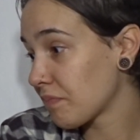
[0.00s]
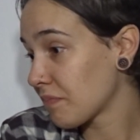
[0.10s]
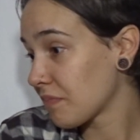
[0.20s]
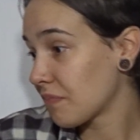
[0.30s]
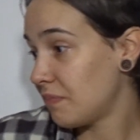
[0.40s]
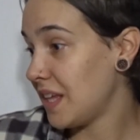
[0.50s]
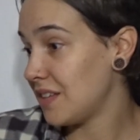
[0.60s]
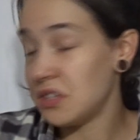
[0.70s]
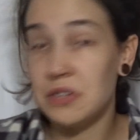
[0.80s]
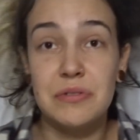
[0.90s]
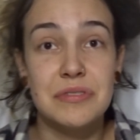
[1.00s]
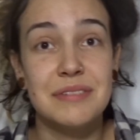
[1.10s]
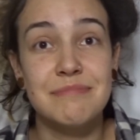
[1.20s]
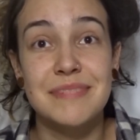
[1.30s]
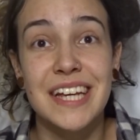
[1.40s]
These are yours,
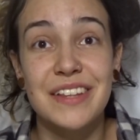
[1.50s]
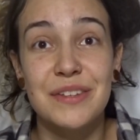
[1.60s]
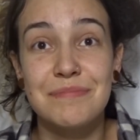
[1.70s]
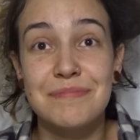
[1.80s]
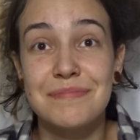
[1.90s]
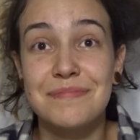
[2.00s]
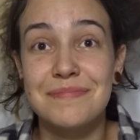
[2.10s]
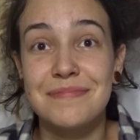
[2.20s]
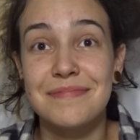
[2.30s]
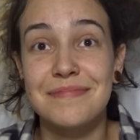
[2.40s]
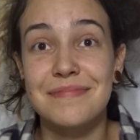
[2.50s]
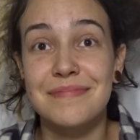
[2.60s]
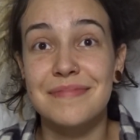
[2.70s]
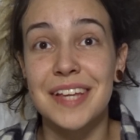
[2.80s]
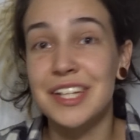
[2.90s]
take them,
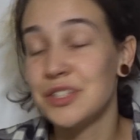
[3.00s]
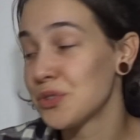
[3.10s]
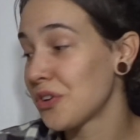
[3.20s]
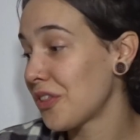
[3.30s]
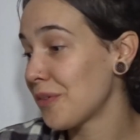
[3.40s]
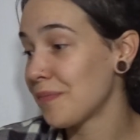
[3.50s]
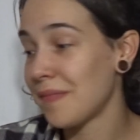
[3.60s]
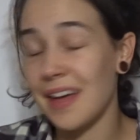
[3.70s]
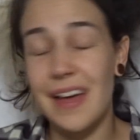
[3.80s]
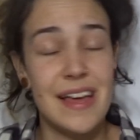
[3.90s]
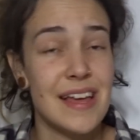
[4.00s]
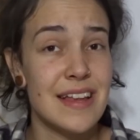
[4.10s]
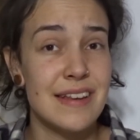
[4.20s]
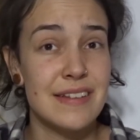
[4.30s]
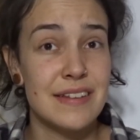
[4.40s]
enjoy them,
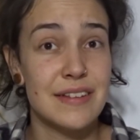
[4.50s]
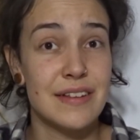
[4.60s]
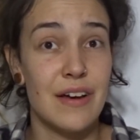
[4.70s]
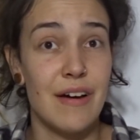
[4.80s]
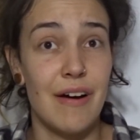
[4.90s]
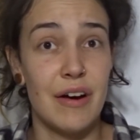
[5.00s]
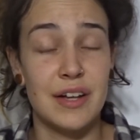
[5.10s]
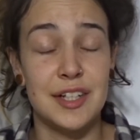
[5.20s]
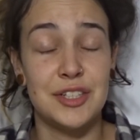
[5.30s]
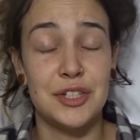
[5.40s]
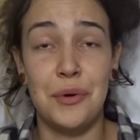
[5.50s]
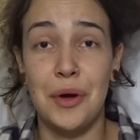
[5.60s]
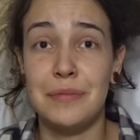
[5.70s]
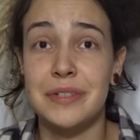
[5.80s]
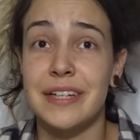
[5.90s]
and I do hope
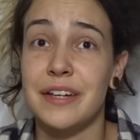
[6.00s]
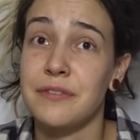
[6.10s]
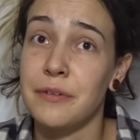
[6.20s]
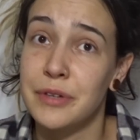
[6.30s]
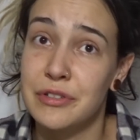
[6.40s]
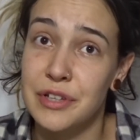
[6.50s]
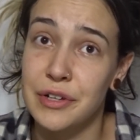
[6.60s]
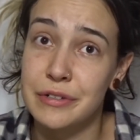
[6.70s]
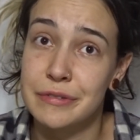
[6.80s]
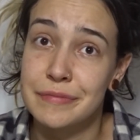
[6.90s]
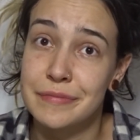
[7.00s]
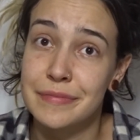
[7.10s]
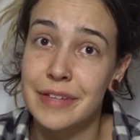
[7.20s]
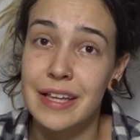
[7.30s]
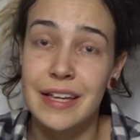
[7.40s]
to hear from you soon.
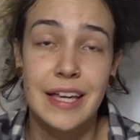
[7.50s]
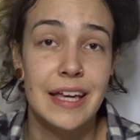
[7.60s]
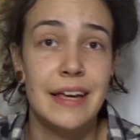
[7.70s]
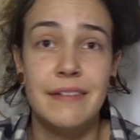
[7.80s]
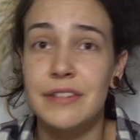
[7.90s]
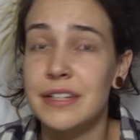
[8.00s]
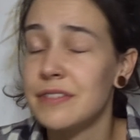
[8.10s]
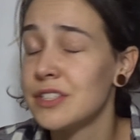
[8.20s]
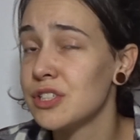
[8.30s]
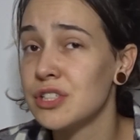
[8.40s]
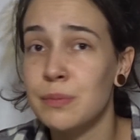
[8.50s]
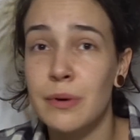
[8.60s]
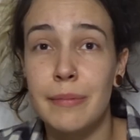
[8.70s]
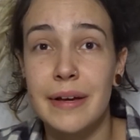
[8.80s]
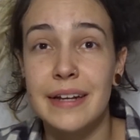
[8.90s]
Even if it's just to pop
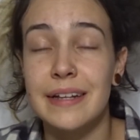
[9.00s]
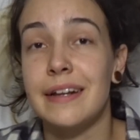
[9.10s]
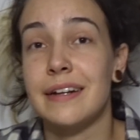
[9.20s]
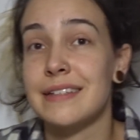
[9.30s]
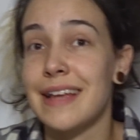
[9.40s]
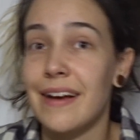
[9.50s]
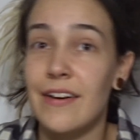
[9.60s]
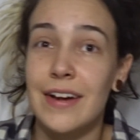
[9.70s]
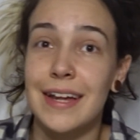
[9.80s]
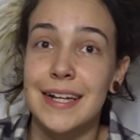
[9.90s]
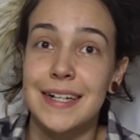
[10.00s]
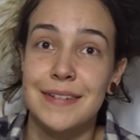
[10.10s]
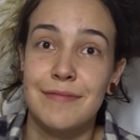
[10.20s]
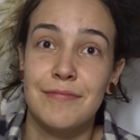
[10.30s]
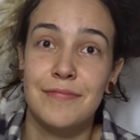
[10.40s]
in and say hi,
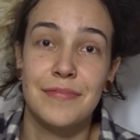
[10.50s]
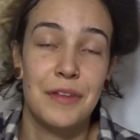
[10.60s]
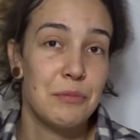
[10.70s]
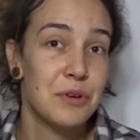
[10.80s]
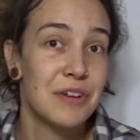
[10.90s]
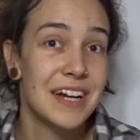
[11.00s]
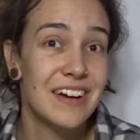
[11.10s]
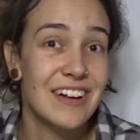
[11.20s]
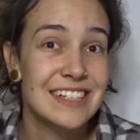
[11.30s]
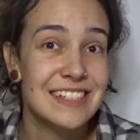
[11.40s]
that would be really nice.